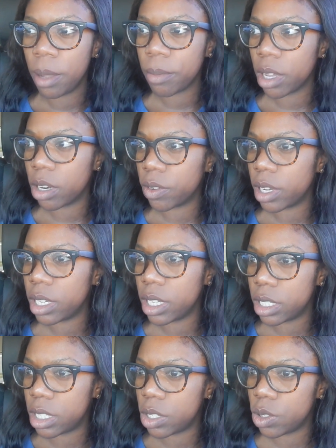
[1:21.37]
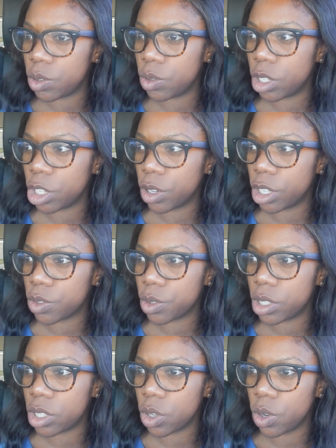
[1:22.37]
I'm gonna run into the
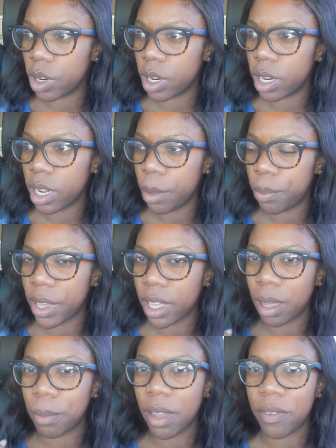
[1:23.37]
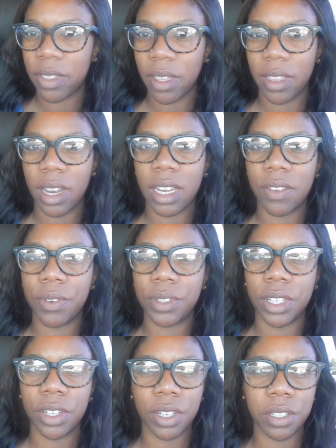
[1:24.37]
grocery store and pick up everything that I need for
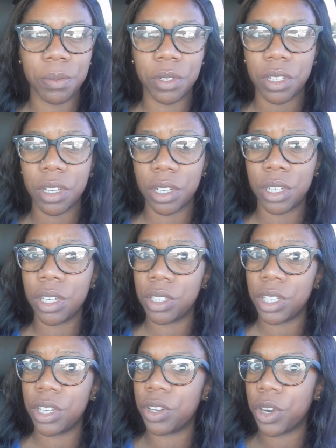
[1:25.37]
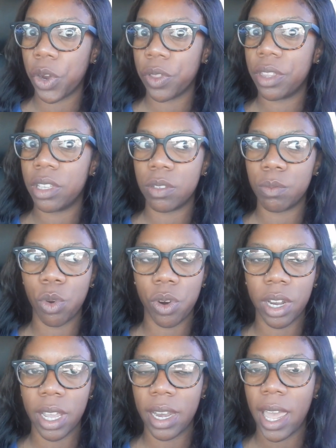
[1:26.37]
dinner, because I'm just gonna cook dinner early this
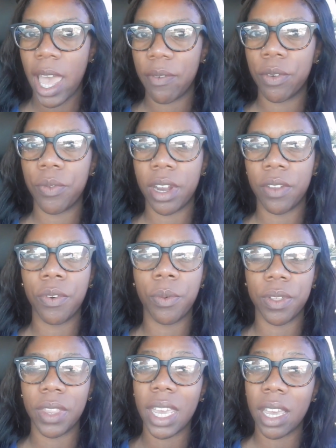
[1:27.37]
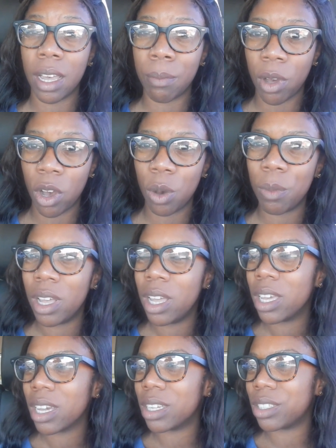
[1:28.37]
morning and have it ready for when they come home,
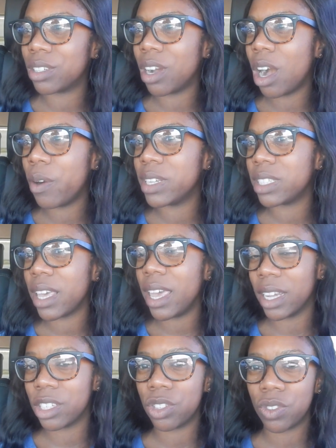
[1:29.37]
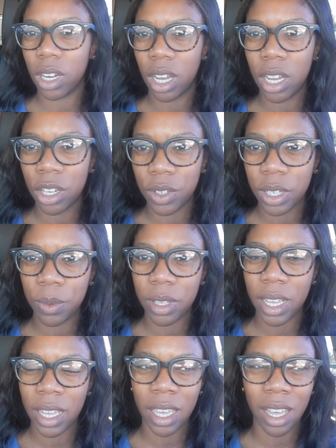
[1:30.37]
because they're always extra hungry when
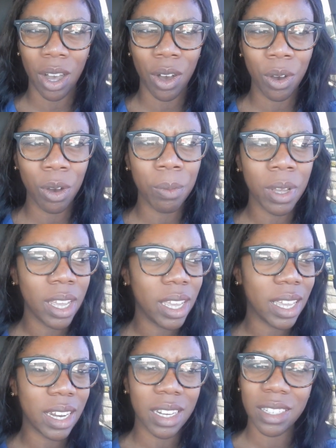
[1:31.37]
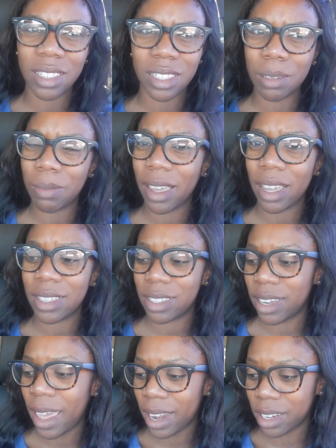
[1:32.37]
they get home, and it doesn't seem like a
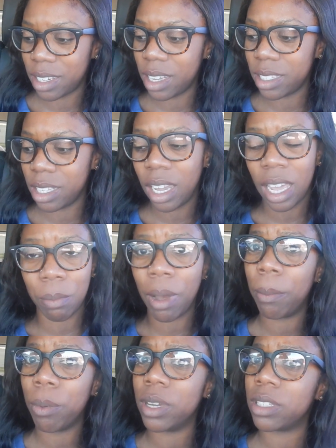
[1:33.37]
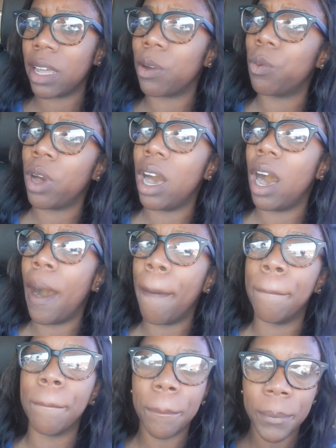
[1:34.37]
snack does it. Like, my boys like want a
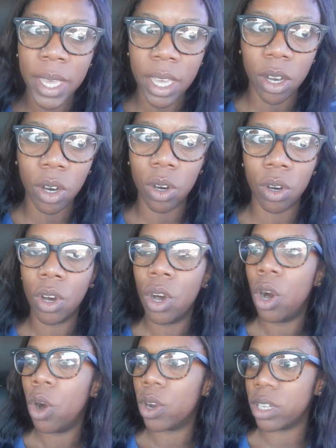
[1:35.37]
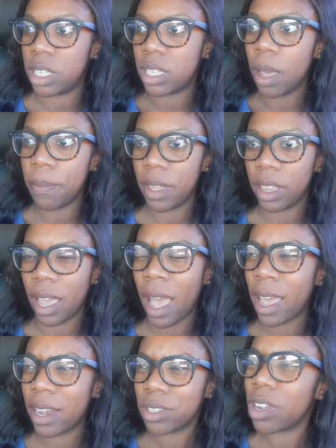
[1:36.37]
meal or something. Like,
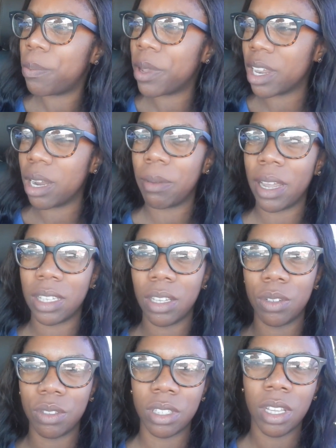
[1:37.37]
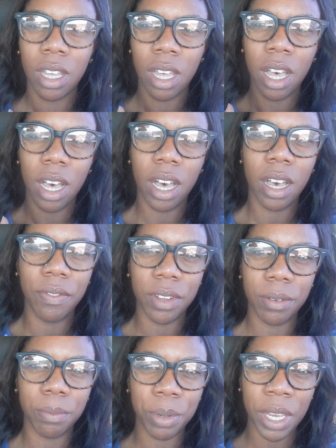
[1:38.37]
I gotta start picking up like those
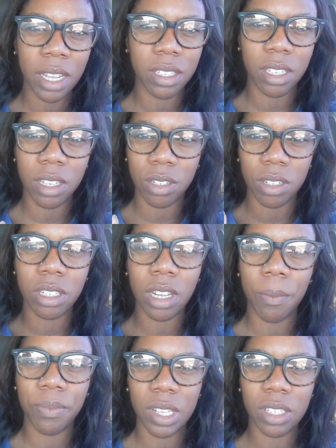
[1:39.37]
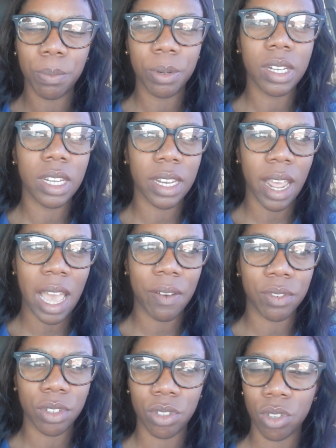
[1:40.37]
oven pizzas or something to put in
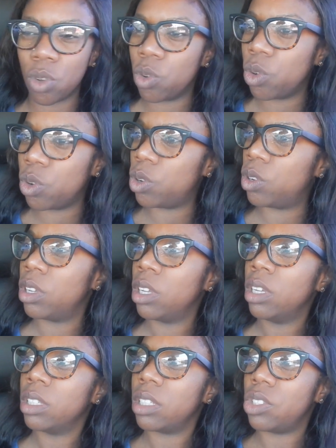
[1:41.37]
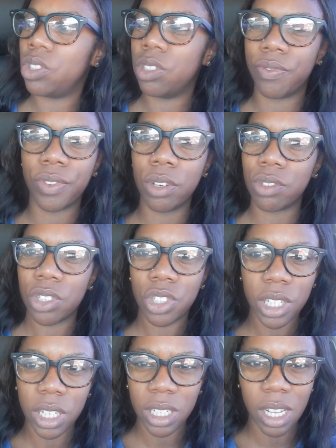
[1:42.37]
after school, the frozen
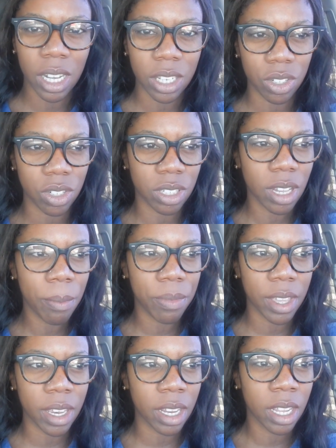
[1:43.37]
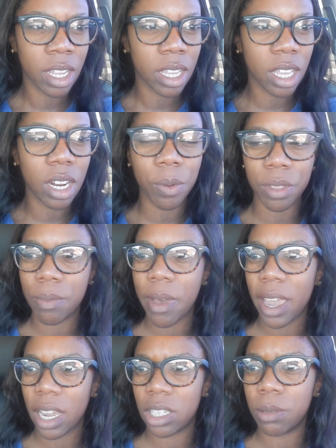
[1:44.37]
chicken nuggets or something, you know, with a
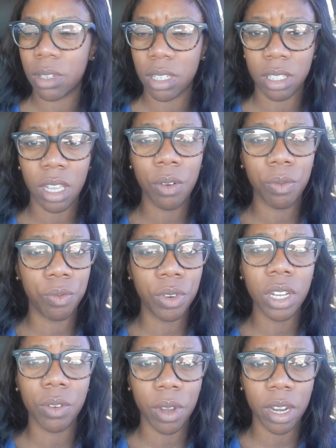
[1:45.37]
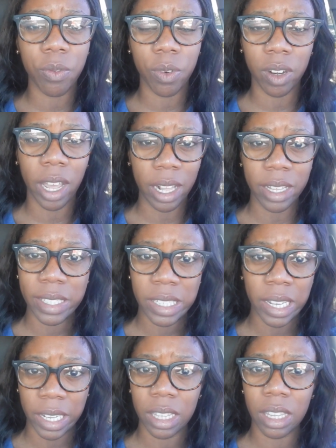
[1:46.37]
bag of chips, because they're really ready for like a
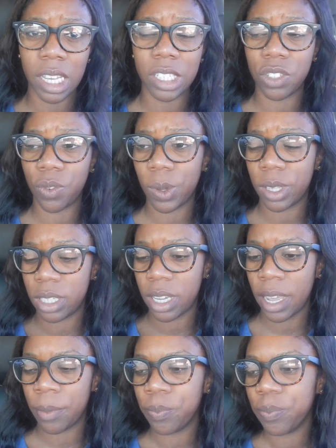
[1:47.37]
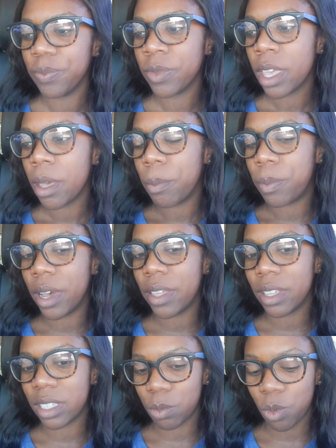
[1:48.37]
second lunch for the day.
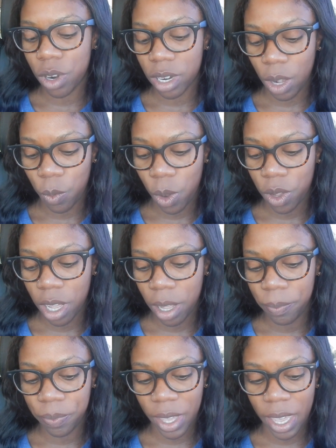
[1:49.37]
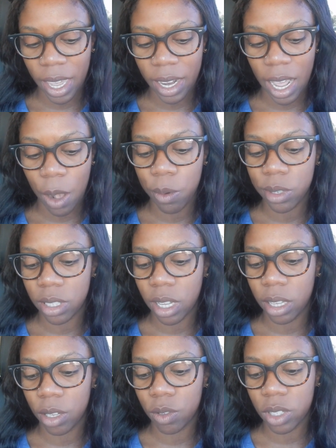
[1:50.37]
But this morning I woke up and I was
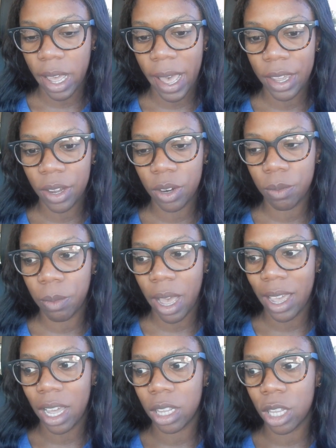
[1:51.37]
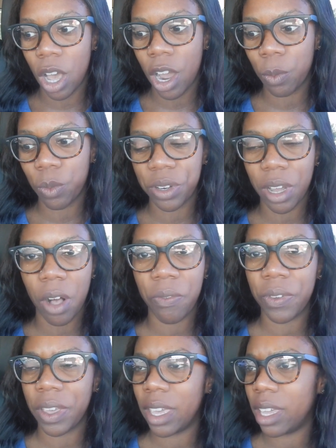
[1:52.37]
a little tired. My alarm went
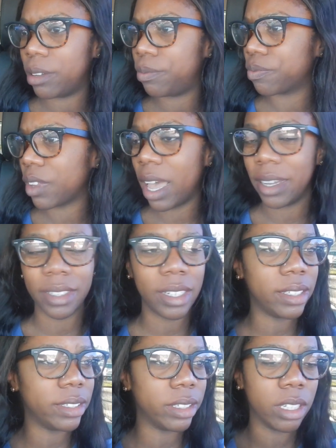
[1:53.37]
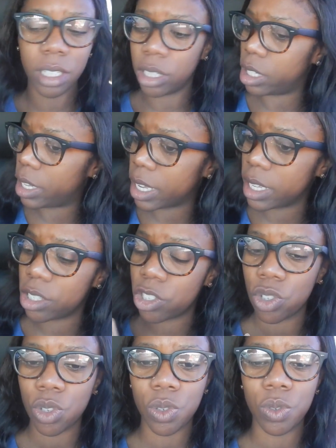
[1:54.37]
off and I didn't hit
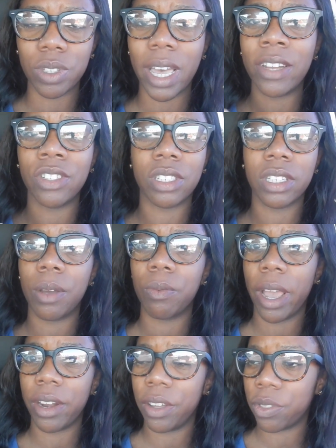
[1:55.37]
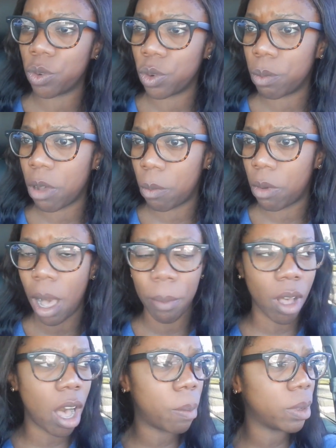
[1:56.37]
snooze. I just slept right on through it. My
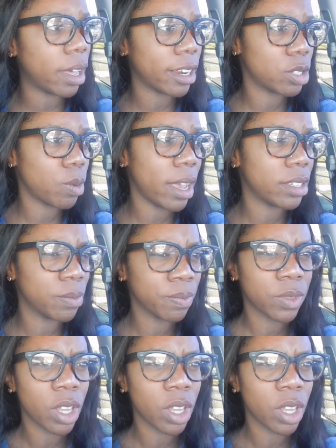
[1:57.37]
mom called me like twice.